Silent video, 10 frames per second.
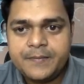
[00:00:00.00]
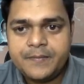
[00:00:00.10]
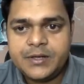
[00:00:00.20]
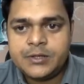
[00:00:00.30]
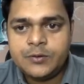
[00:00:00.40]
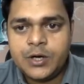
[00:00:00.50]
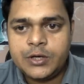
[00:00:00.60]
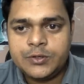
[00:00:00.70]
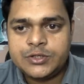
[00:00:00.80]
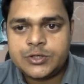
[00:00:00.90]
Means you
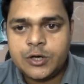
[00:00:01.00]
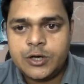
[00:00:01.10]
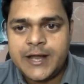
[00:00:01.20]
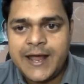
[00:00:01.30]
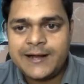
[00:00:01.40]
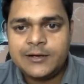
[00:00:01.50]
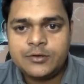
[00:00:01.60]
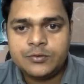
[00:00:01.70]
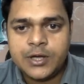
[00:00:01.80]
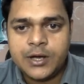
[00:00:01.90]
want to install directly
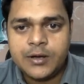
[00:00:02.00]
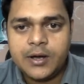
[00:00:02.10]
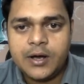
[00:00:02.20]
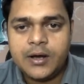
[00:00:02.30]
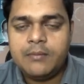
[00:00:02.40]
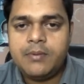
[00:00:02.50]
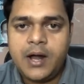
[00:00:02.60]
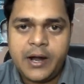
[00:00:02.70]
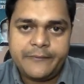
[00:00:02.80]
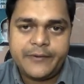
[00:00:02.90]
to the
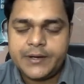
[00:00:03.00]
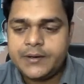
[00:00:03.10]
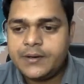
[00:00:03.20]
hardware.